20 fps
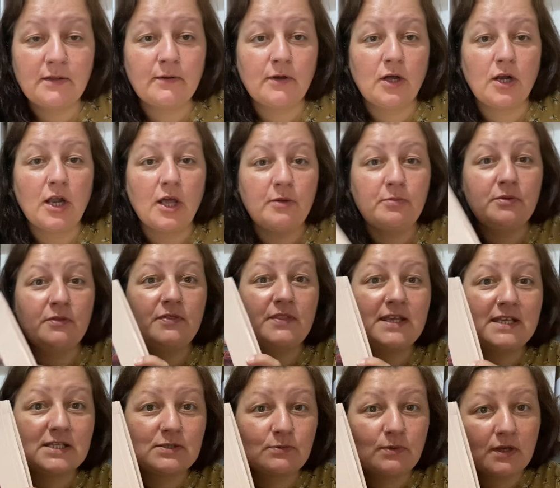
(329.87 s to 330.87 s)
I'll open
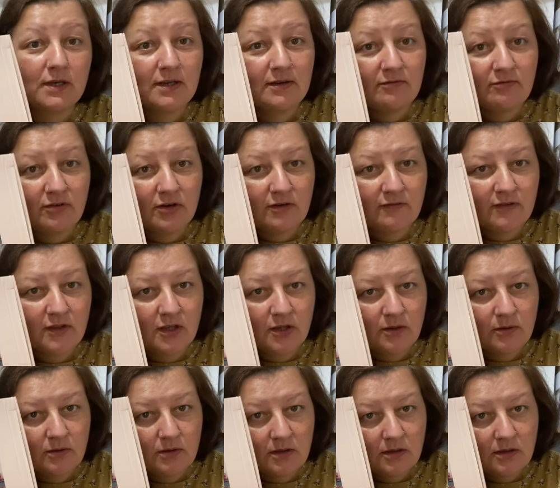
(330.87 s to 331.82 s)
this one in front of you